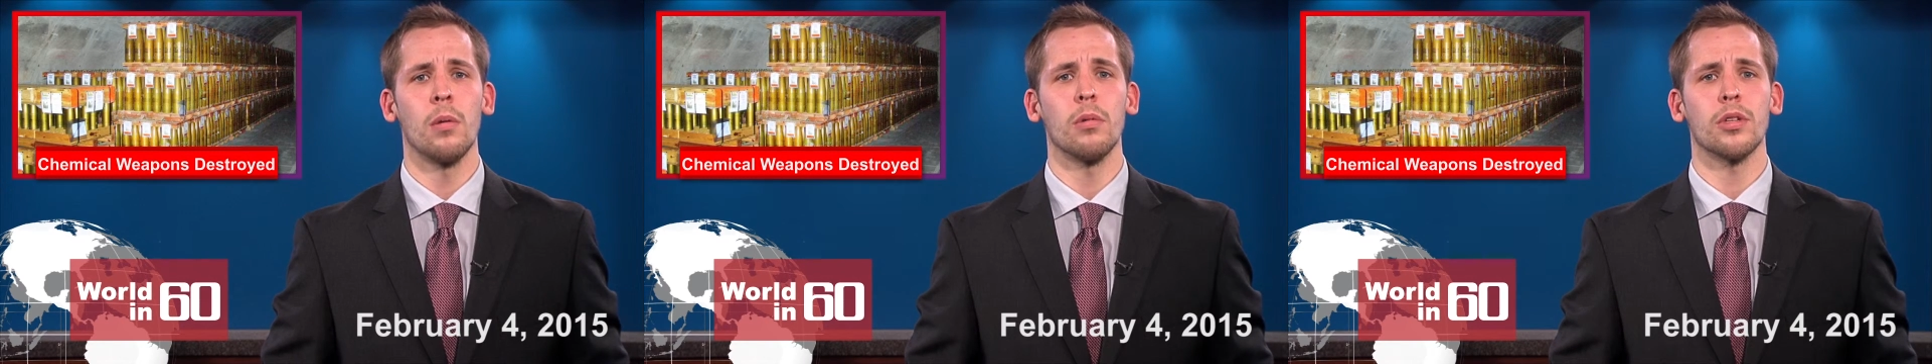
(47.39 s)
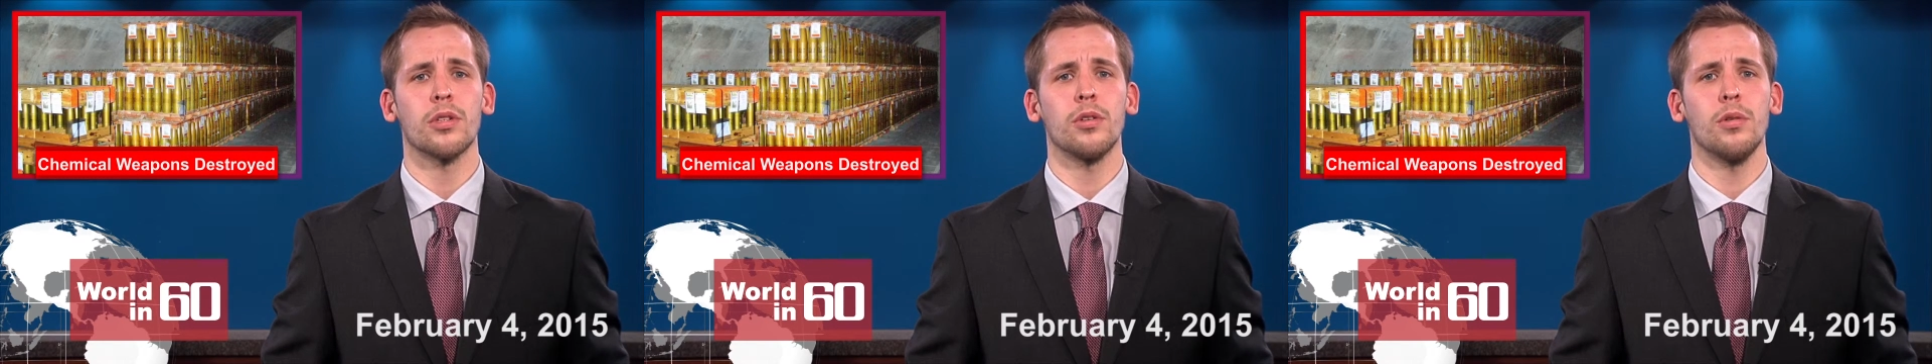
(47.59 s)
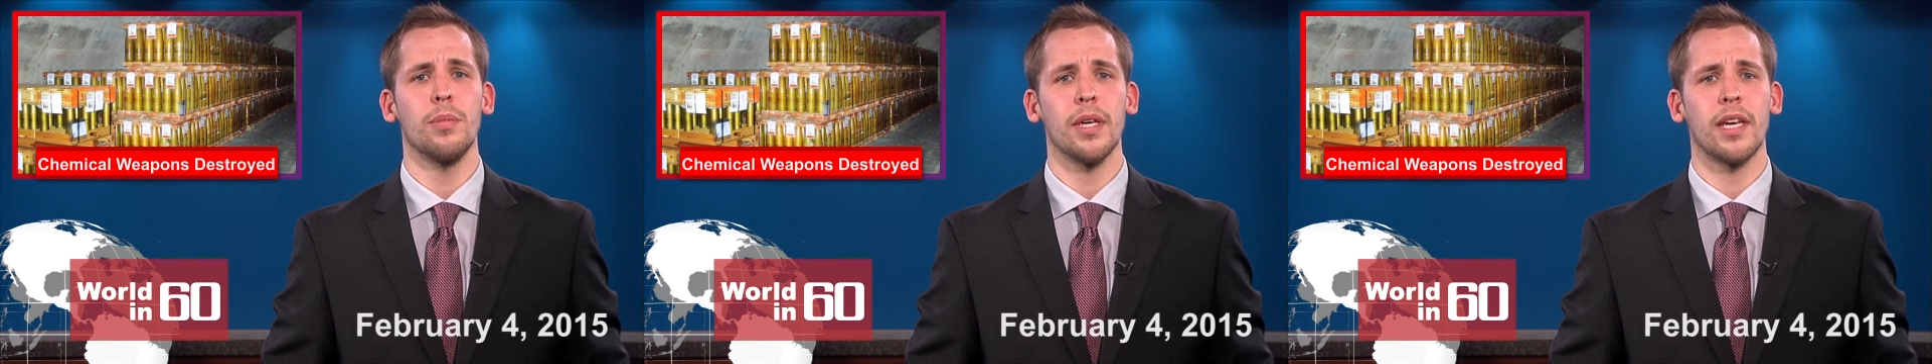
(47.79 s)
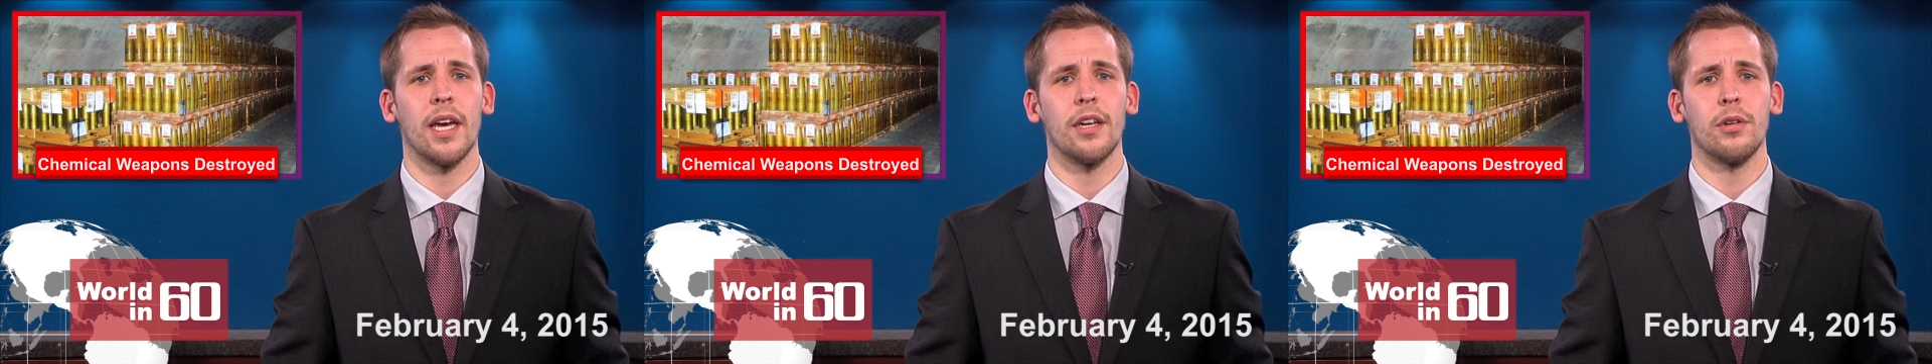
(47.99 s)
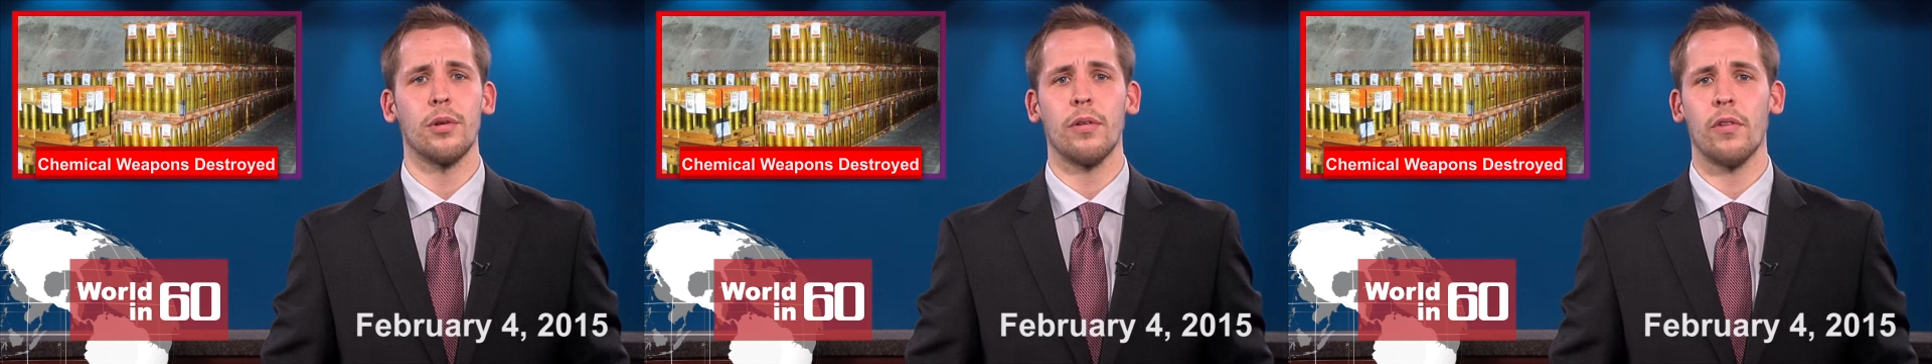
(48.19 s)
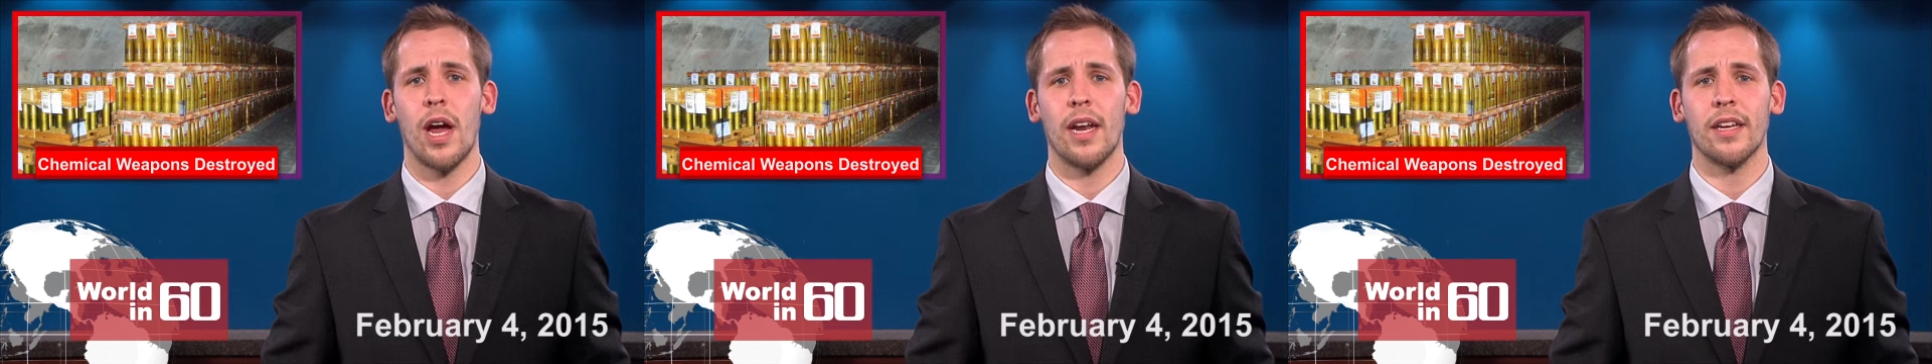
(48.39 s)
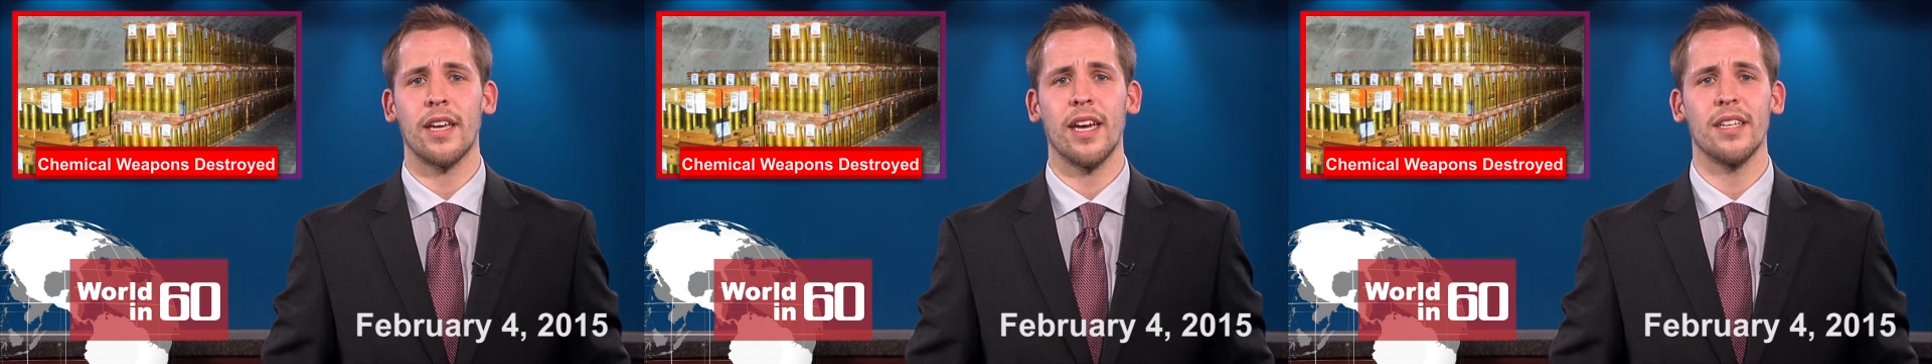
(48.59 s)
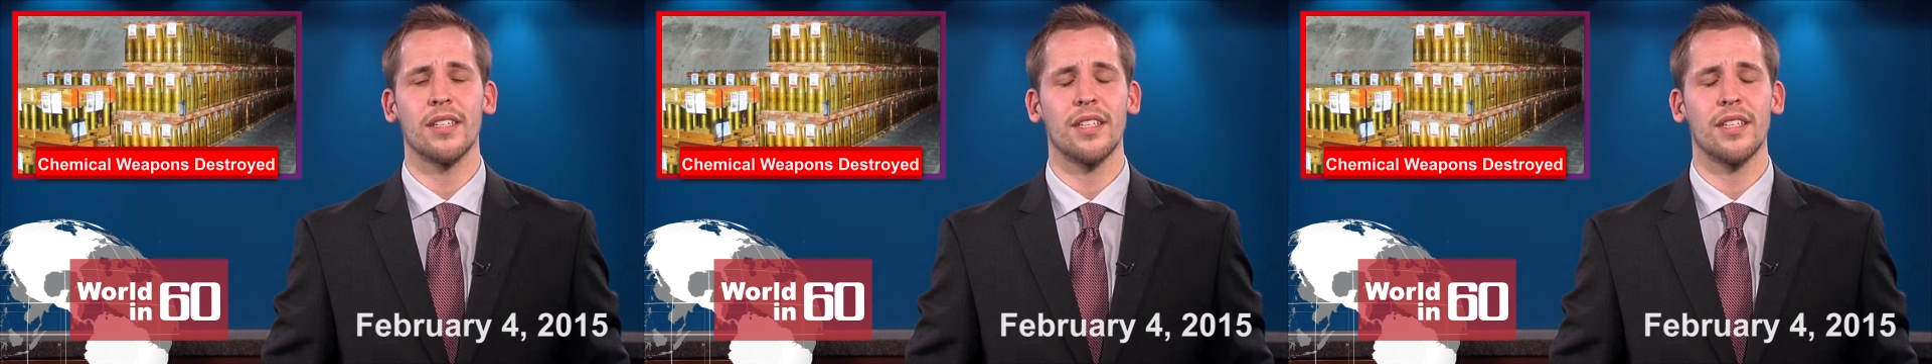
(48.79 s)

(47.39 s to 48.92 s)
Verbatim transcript: will soon begin to eradicate